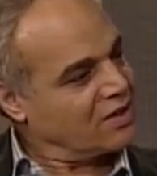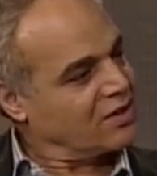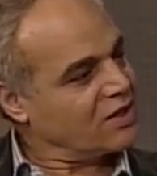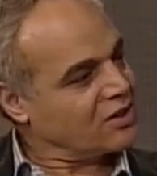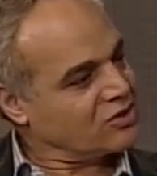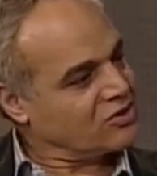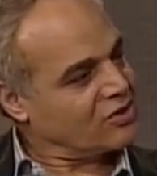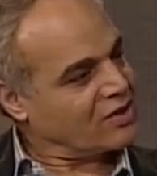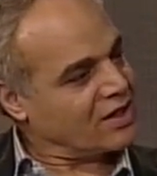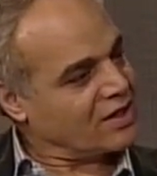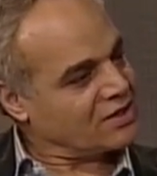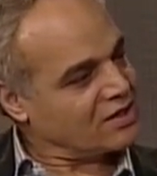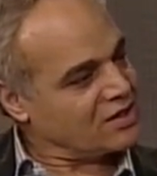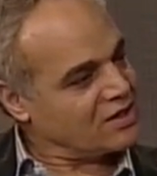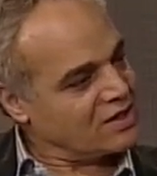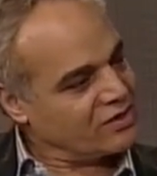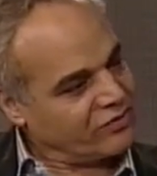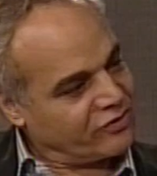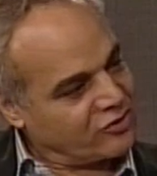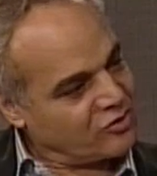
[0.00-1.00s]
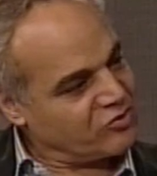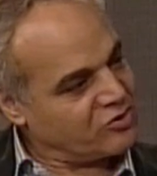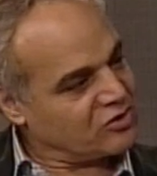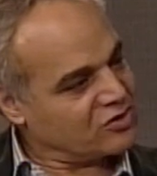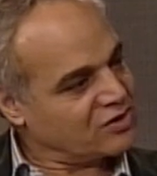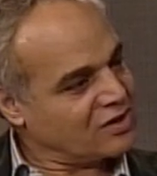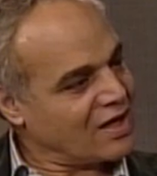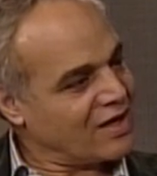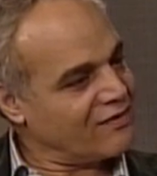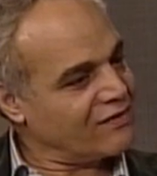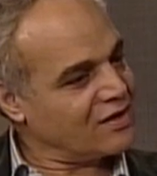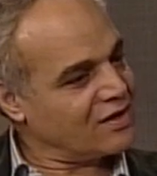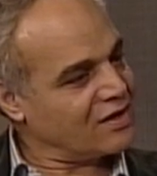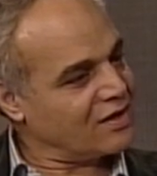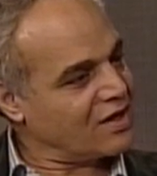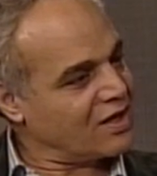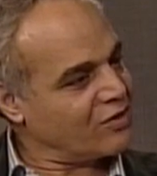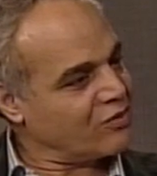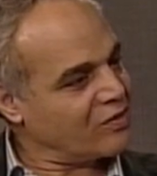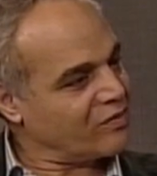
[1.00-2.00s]
That you can see it from are traveling
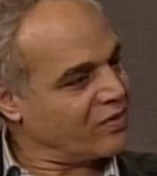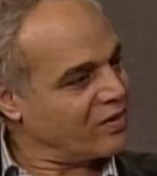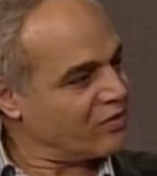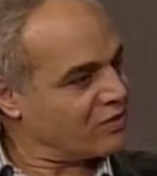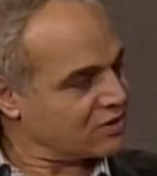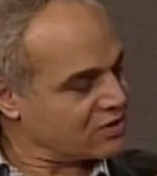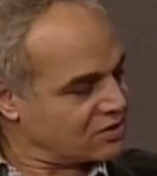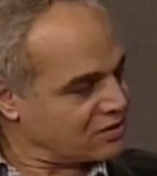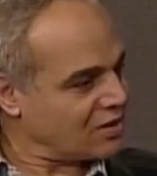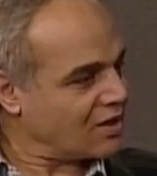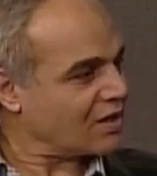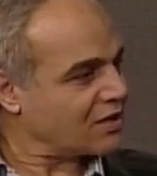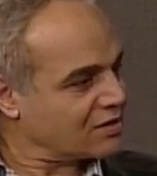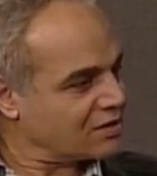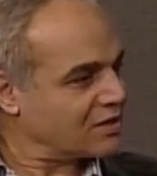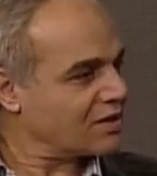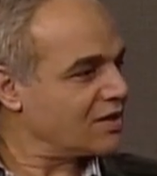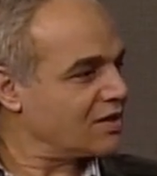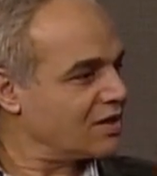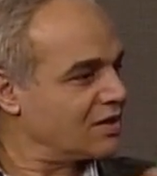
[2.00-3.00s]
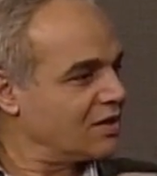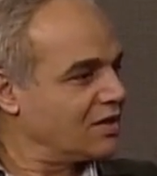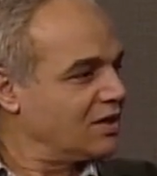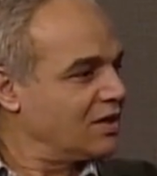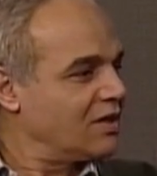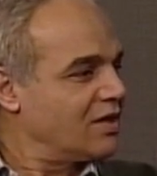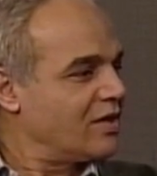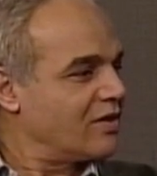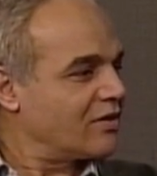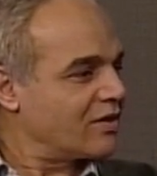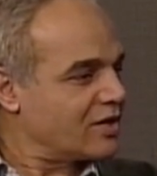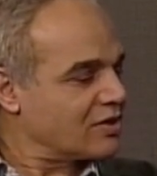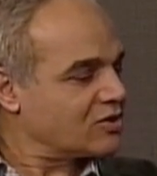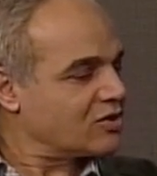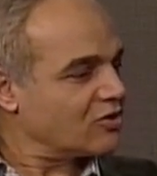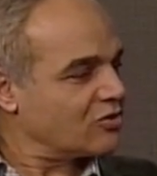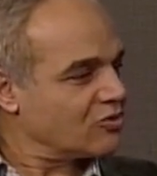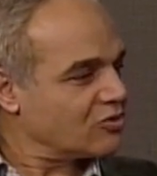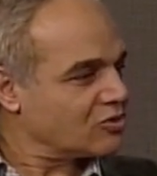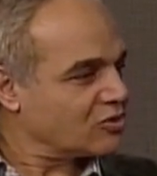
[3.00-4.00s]
now, where people start really
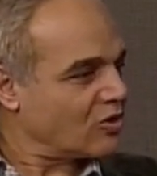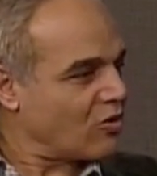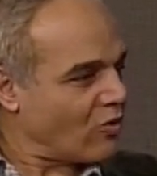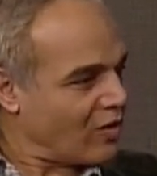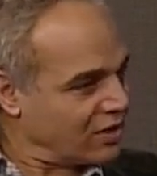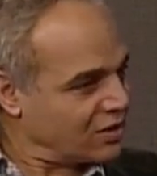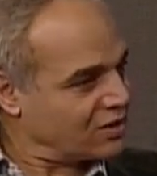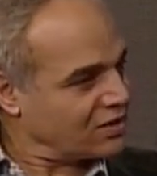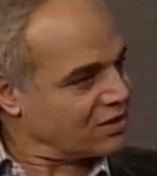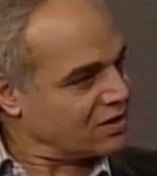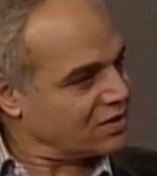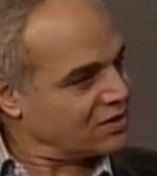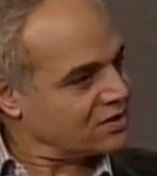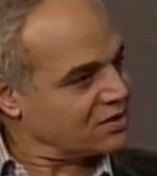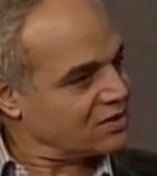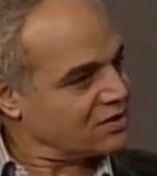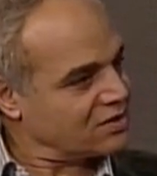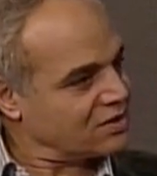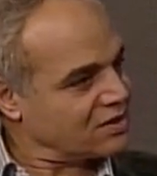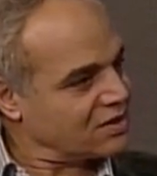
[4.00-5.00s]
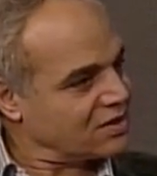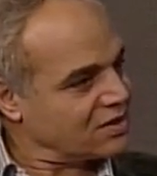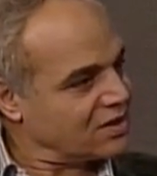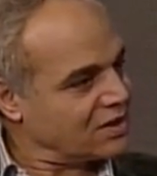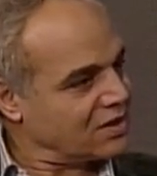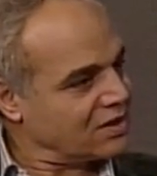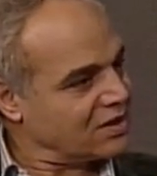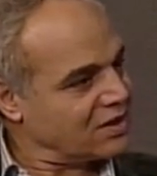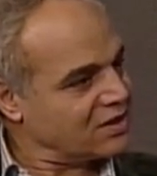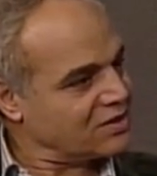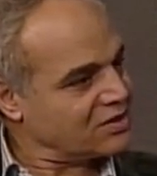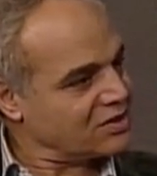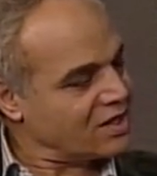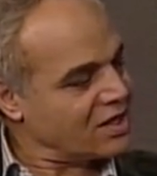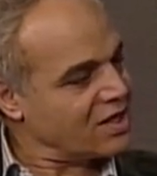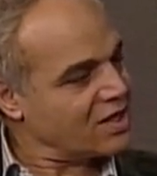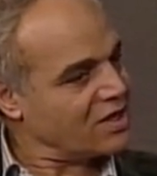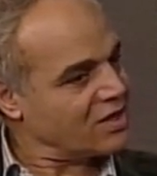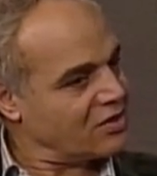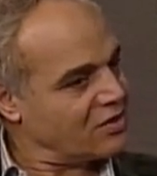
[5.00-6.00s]
raising those questions uh, and, and
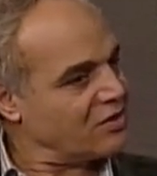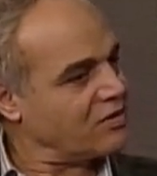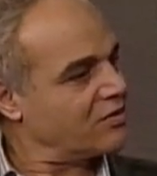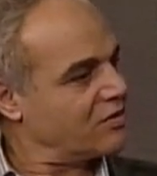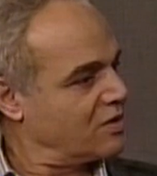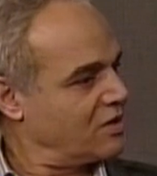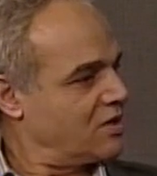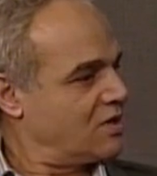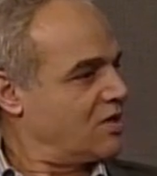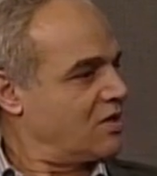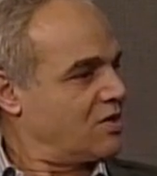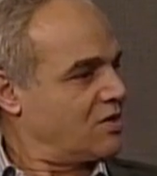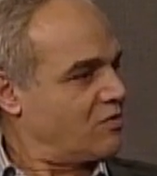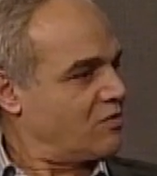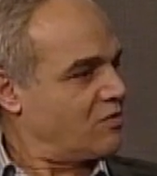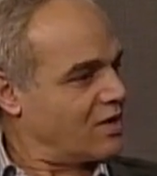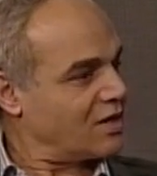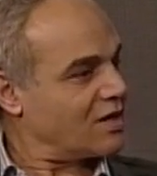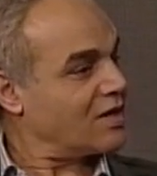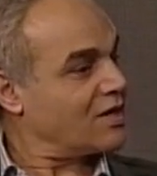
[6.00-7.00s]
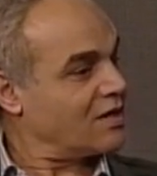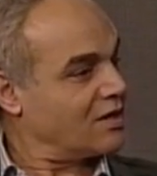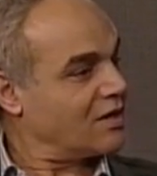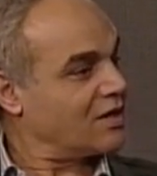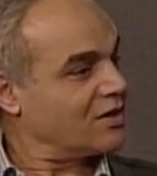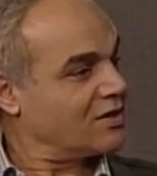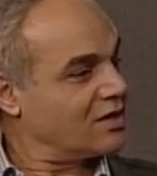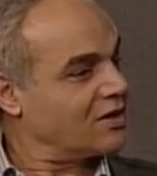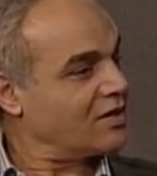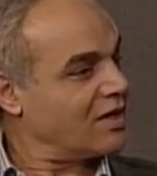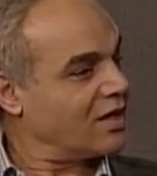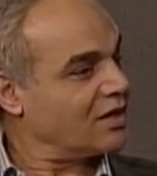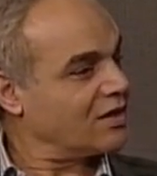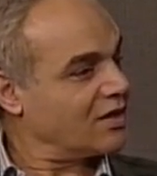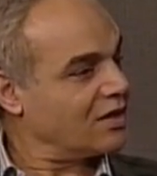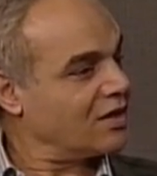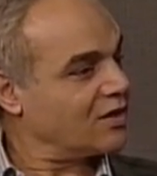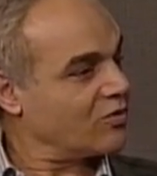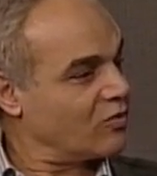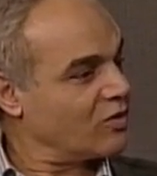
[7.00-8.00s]
saying, you know, we really did end
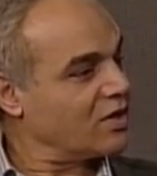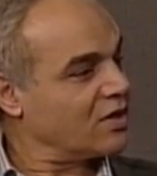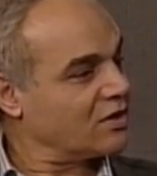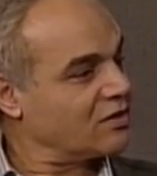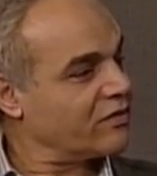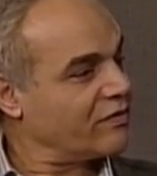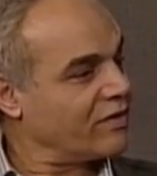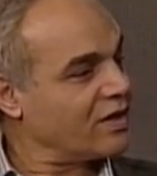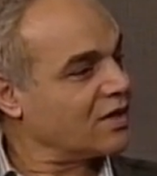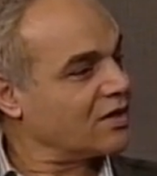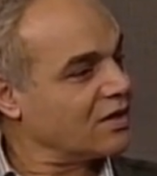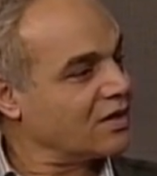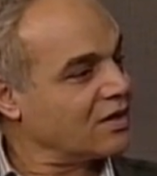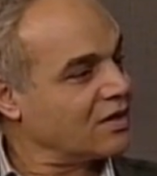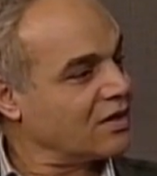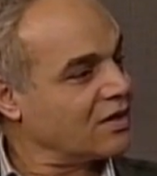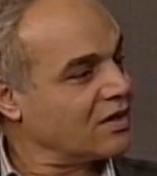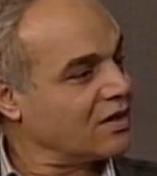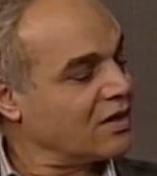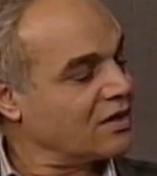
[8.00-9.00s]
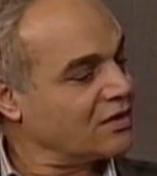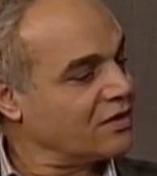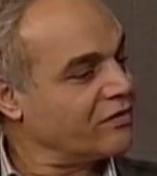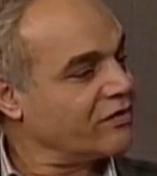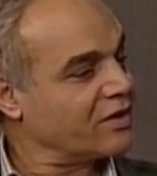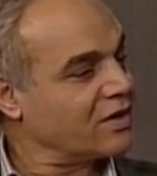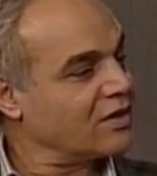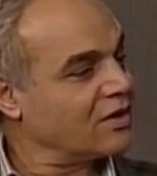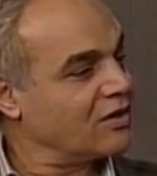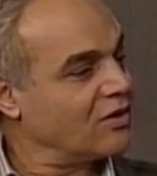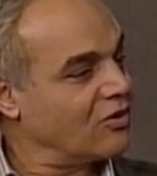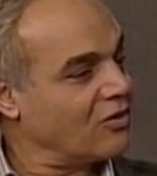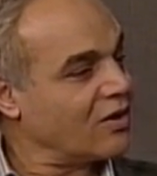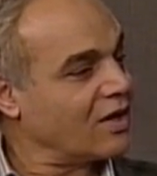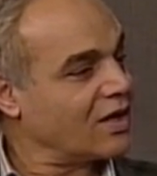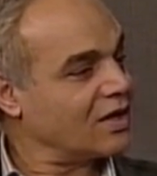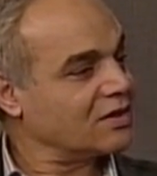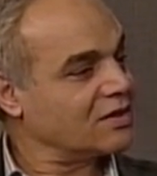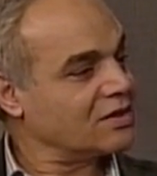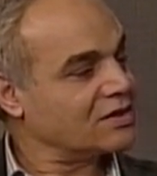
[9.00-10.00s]
here. We need to find a, a different
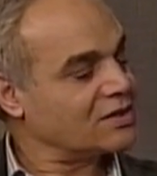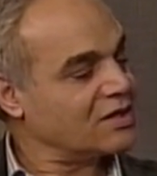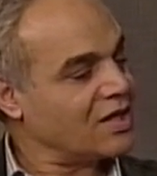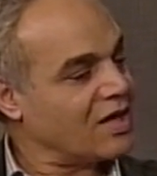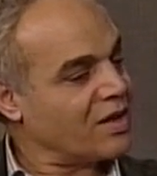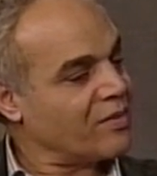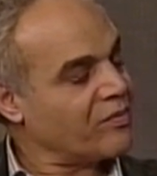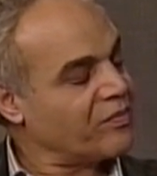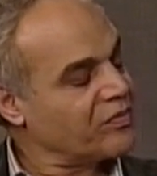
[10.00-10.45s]
look at Islam.